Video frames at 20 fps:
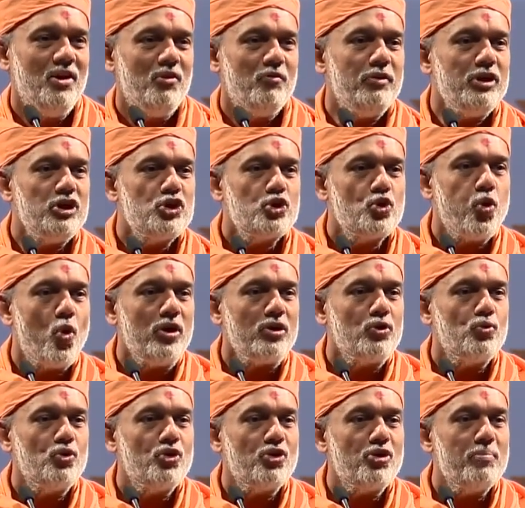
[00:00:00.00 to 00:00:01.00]
which
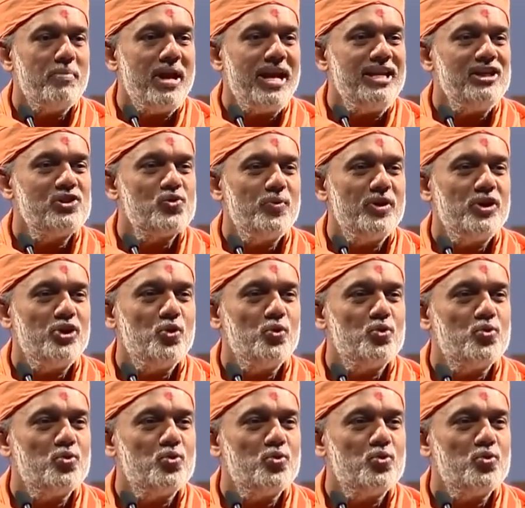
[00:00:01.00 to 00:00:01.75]
thought remains with you